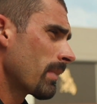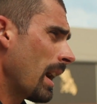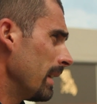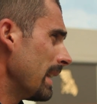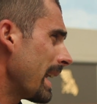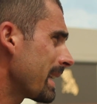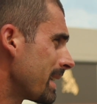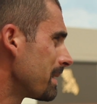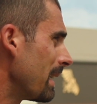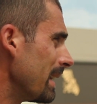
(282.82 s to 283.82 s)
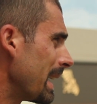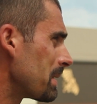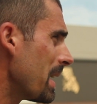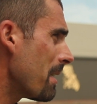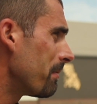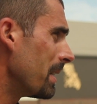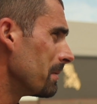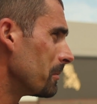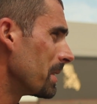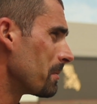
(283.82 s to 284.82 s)
I like to have
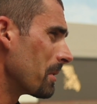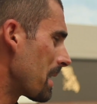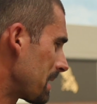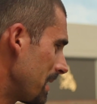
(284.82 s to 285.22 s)
fun with our